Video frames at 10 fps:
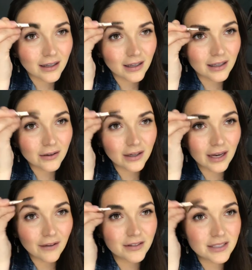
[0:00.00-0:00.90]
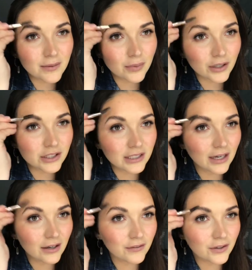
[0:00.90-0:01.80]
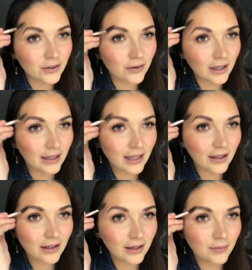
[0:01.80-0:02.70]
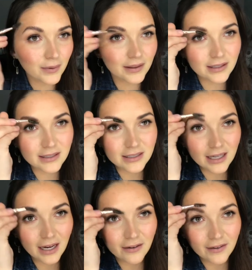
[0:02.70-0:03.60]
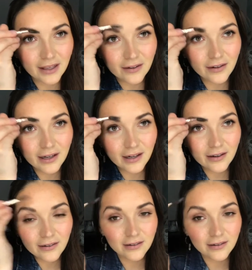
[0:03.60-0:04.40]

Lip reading: You can obviously brush it down if you don't like that look, but this is kind of in right now.